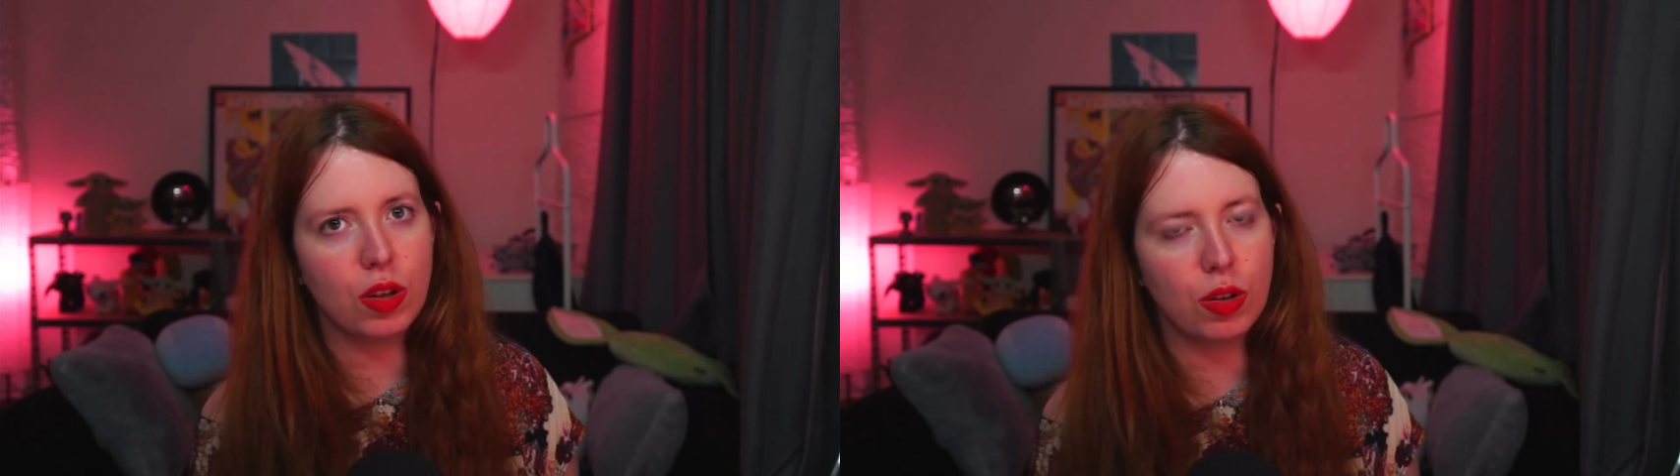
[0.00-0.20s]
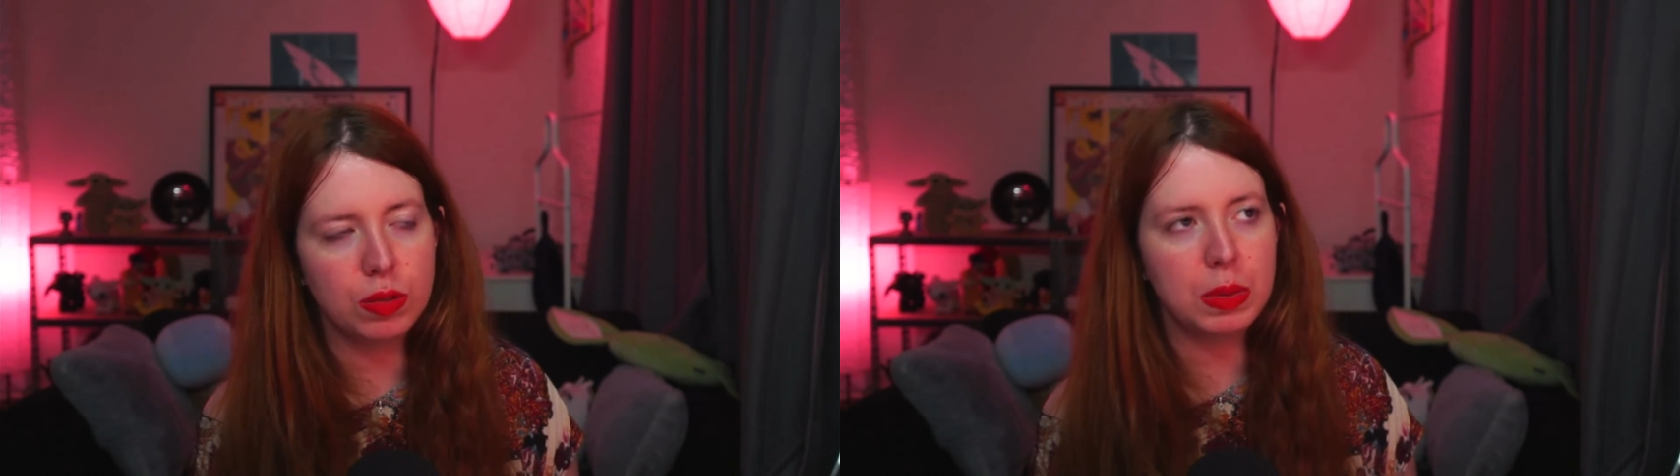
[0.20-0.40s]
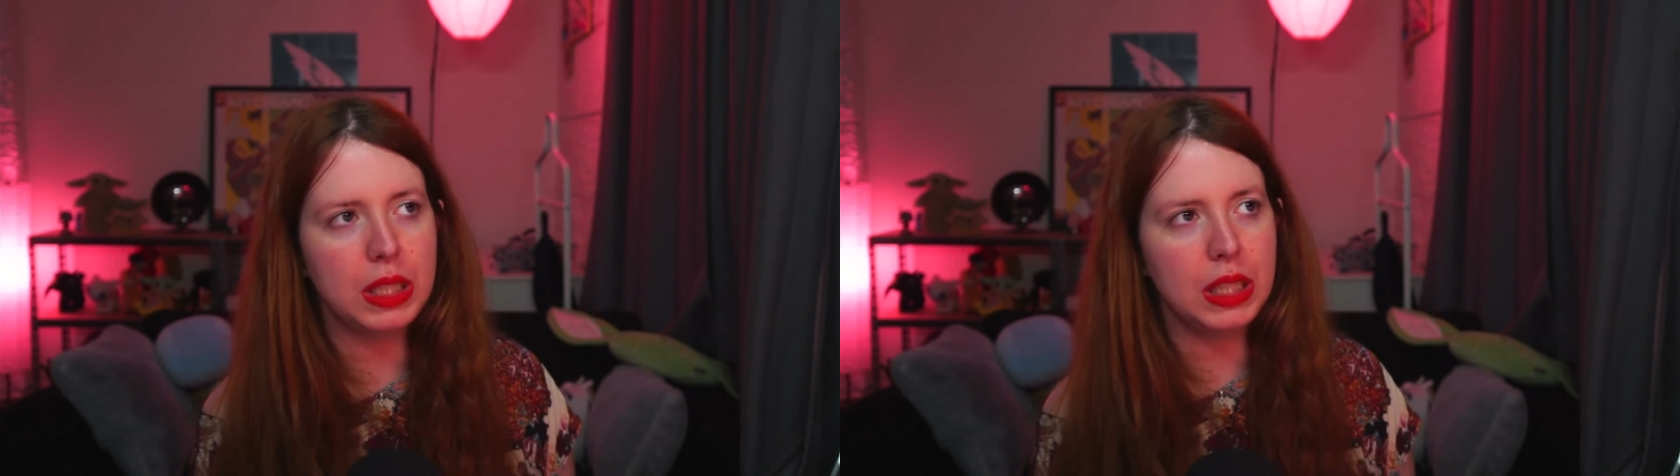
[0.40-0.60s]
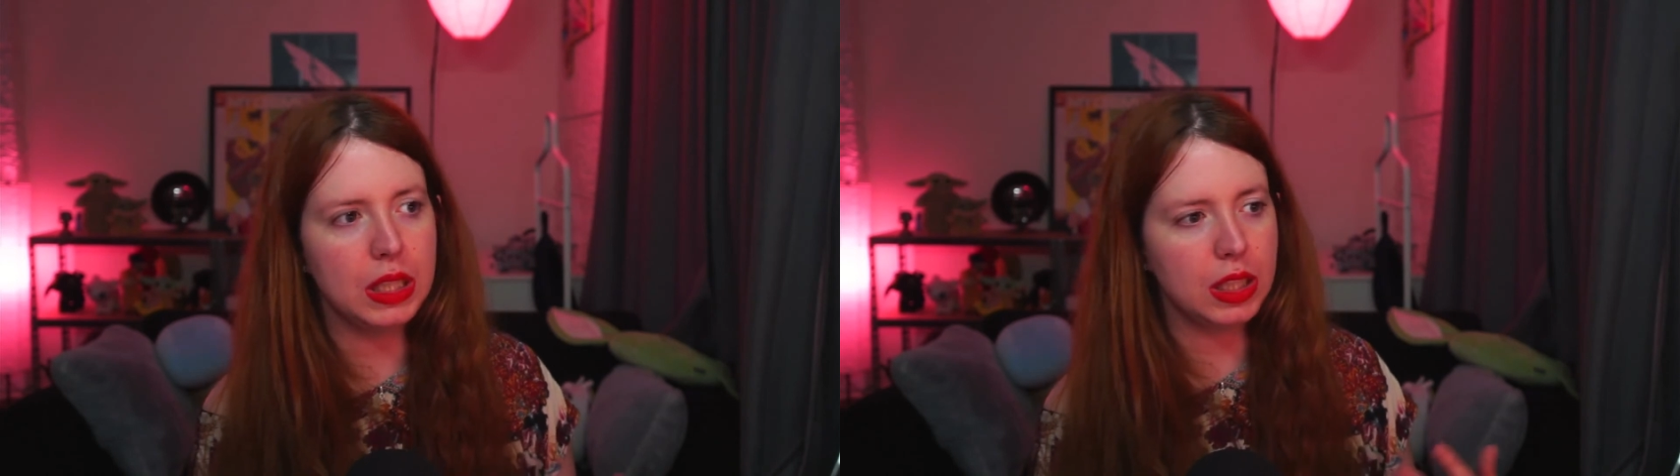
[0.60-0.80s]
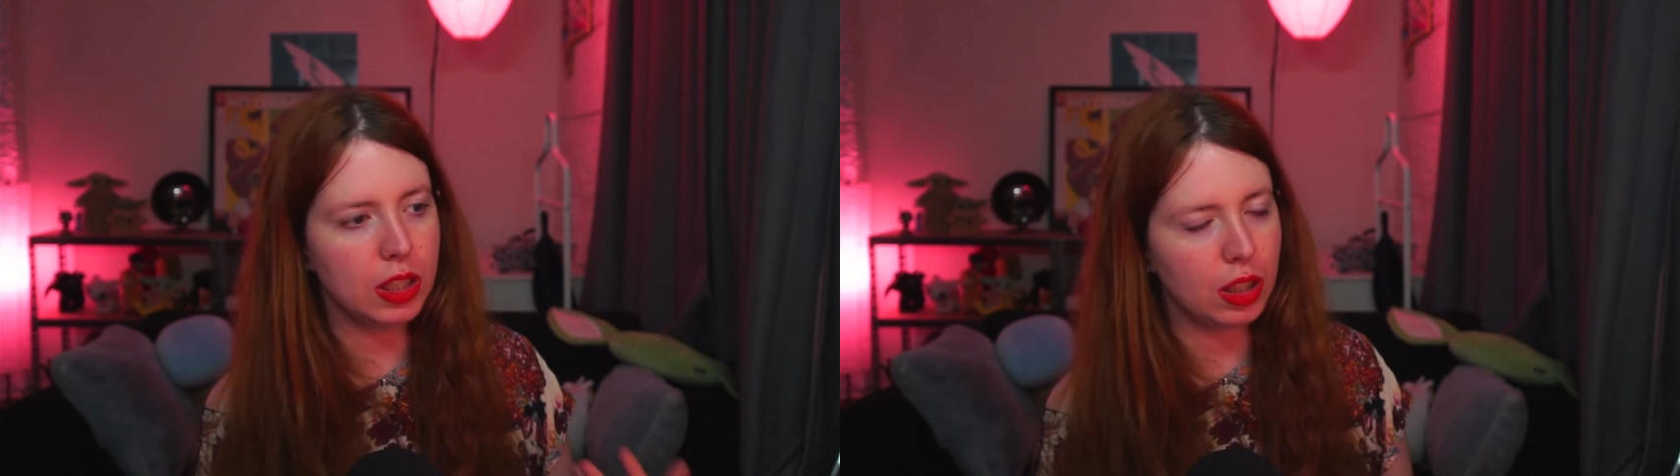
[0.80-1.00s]
on
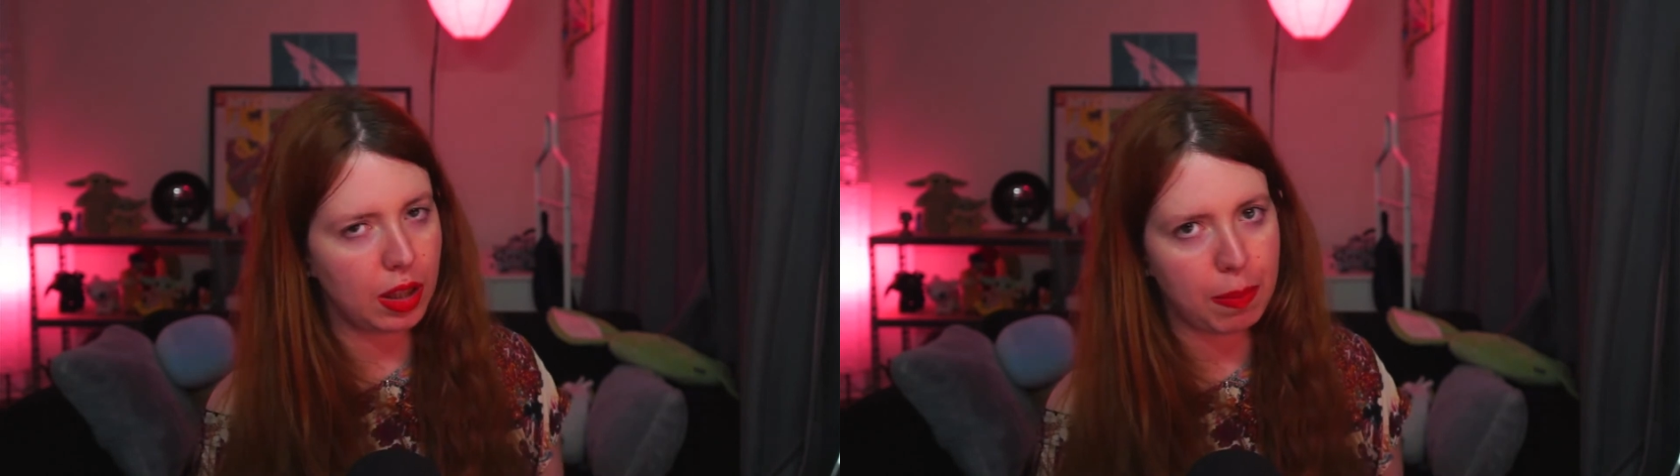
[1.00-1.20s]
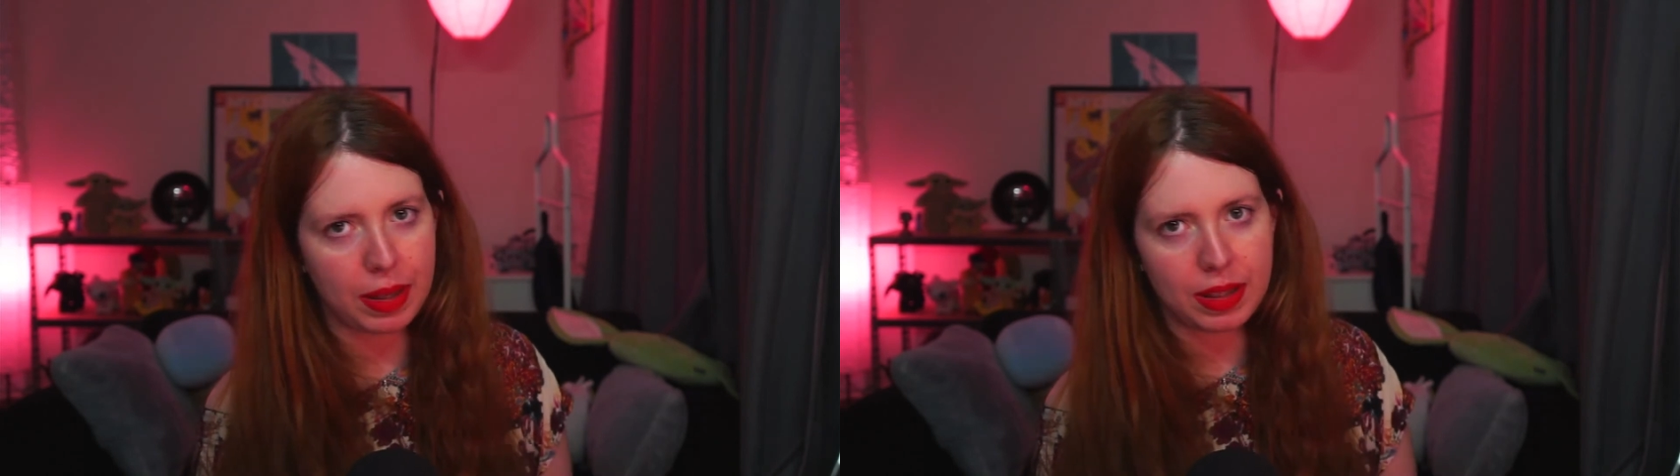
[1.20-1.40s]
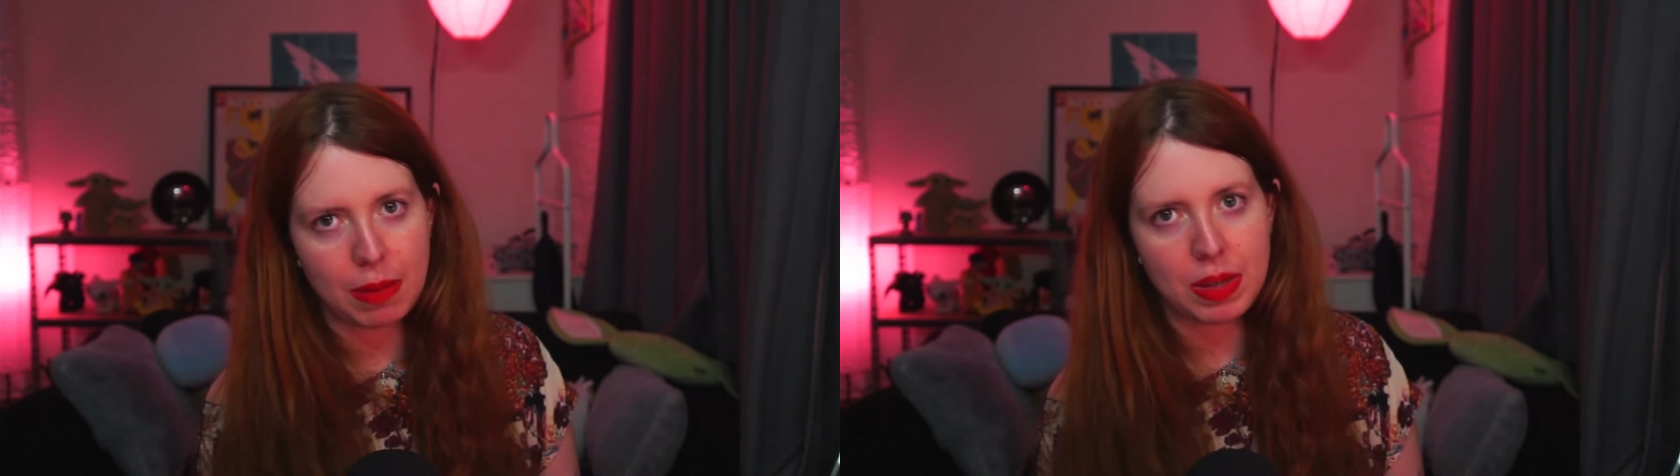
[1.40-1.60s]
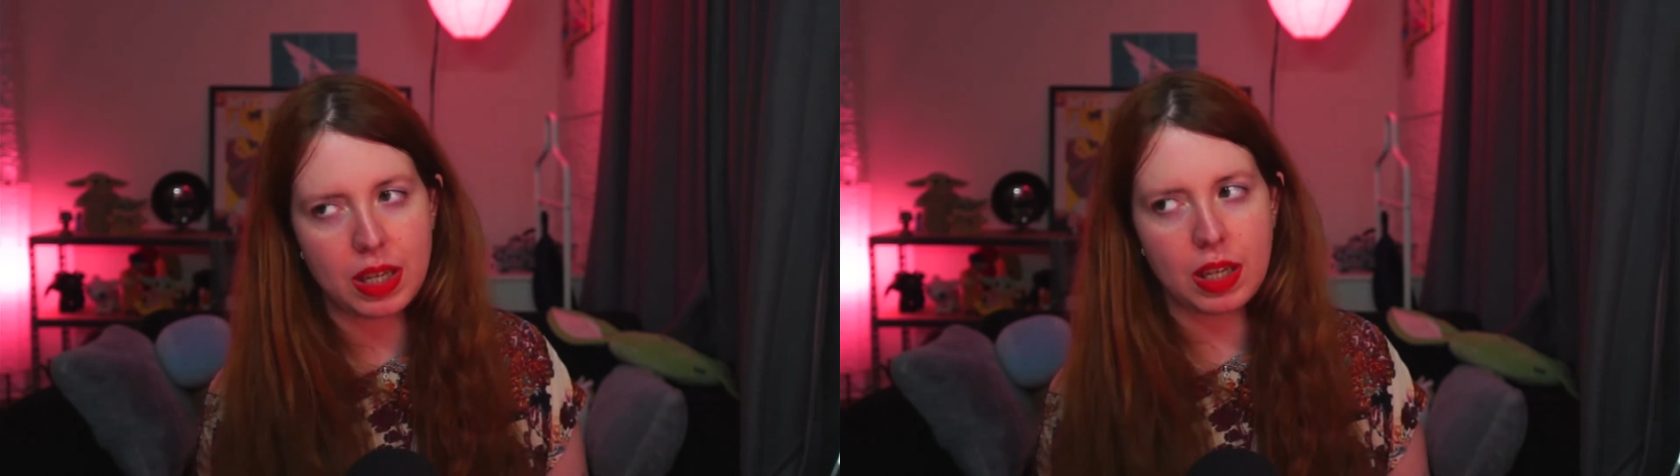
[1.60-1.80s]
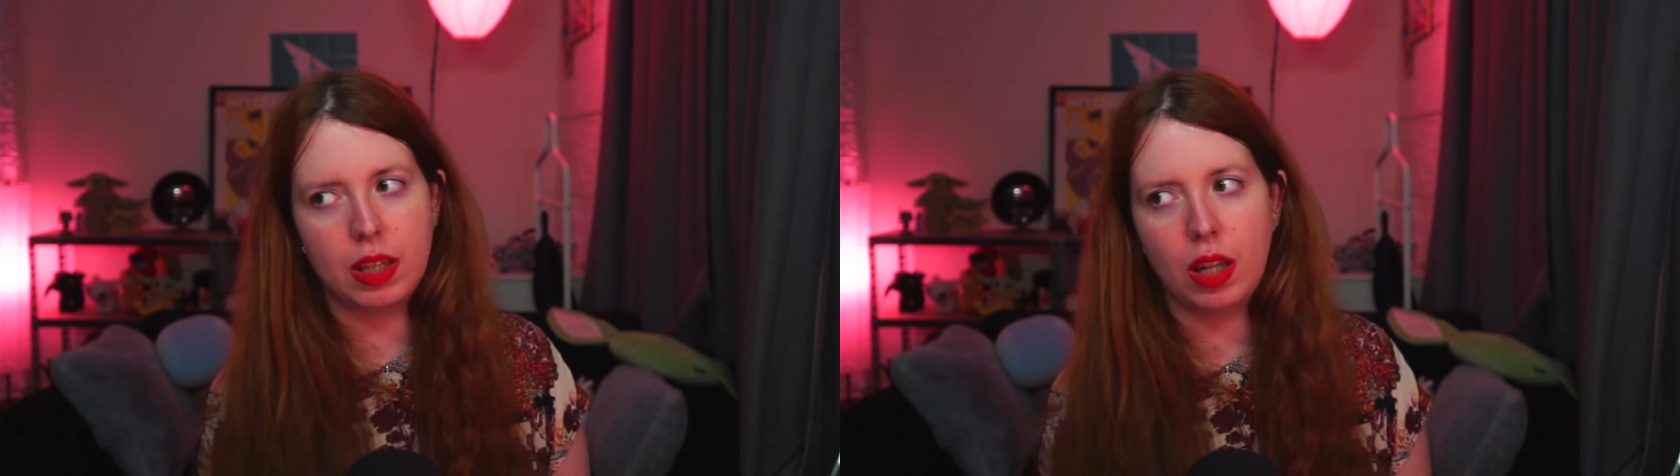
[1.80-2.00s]
being in the
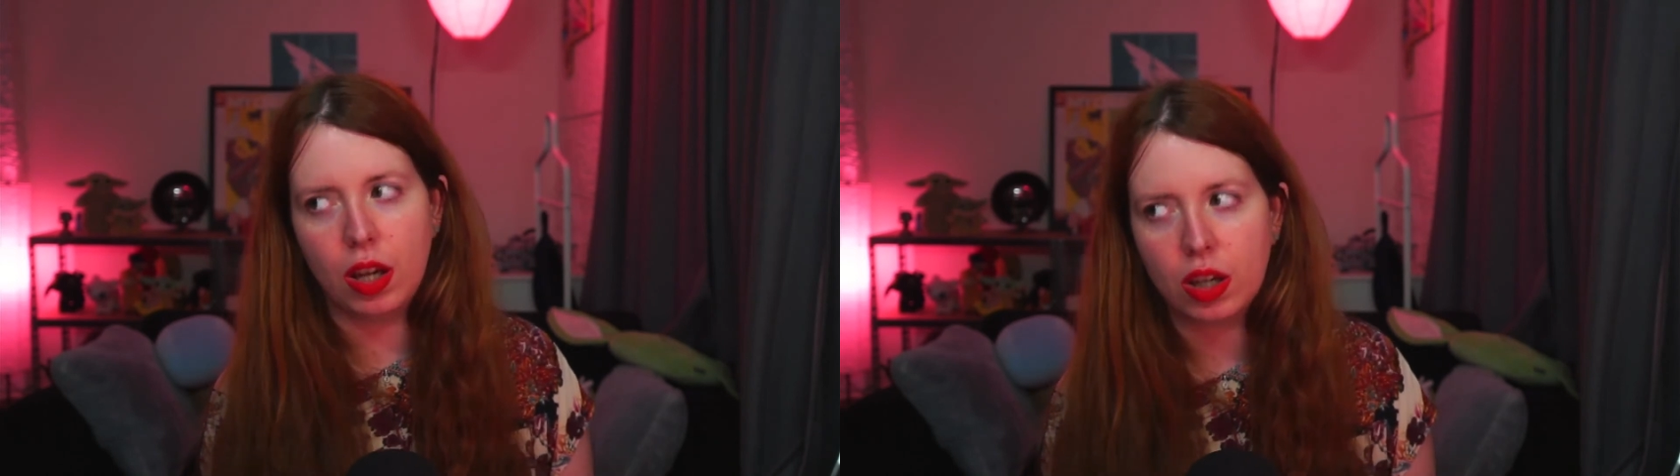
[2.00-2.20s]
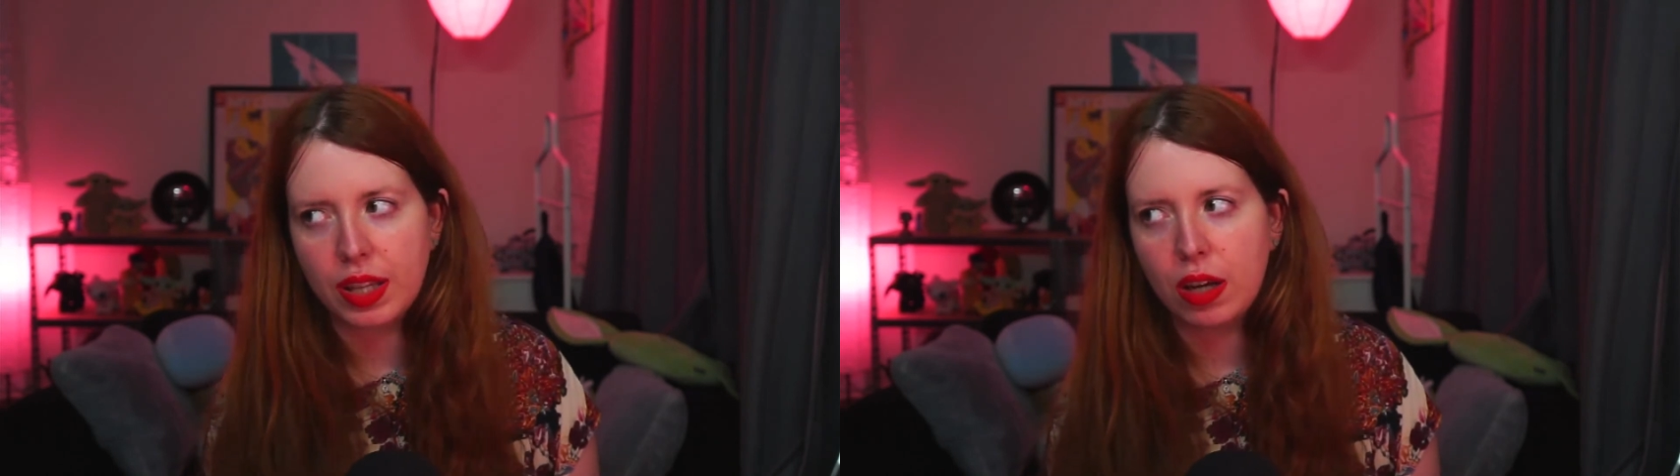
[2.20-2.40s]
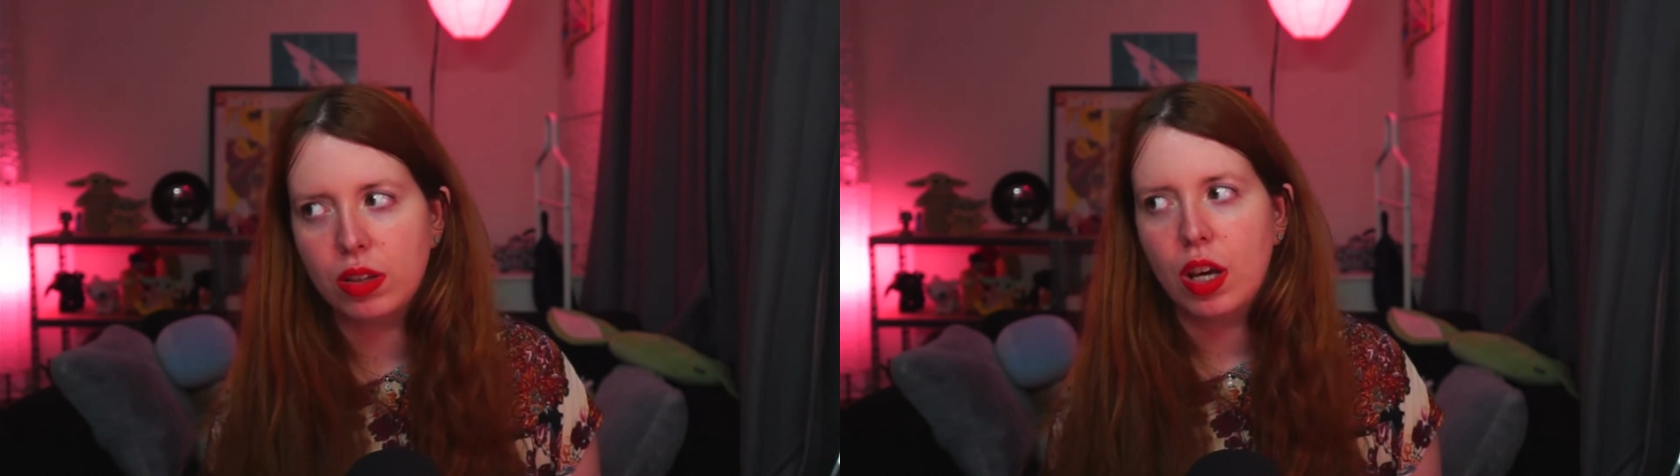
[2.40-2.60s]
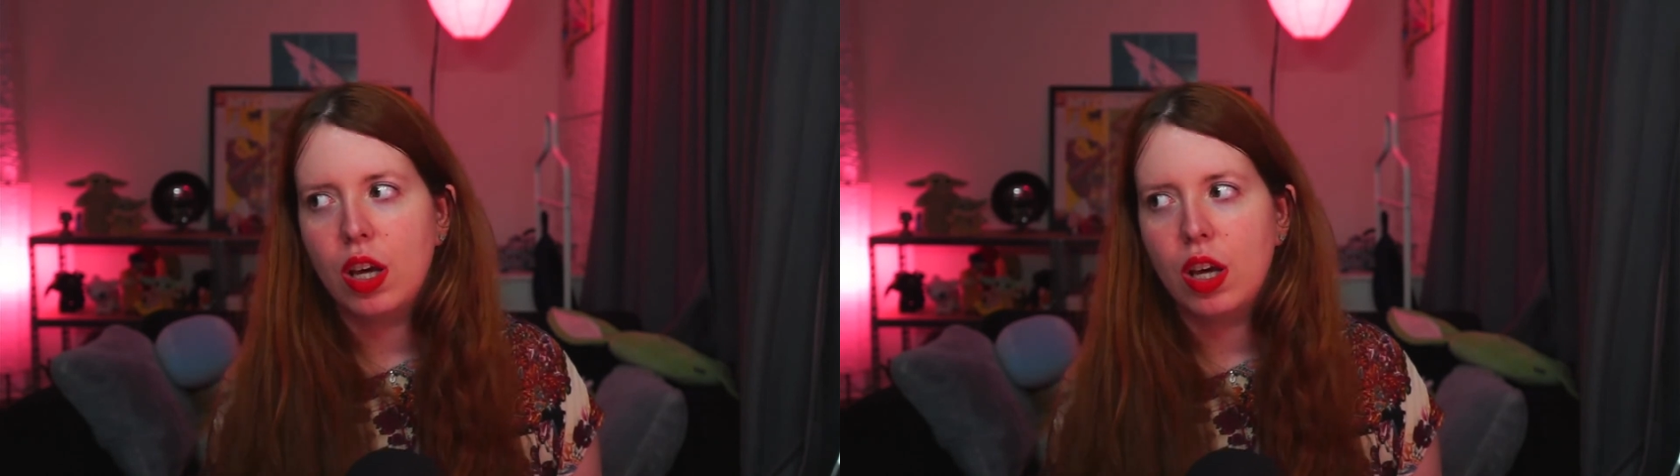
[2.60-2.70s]
pandemic, in the lockdown.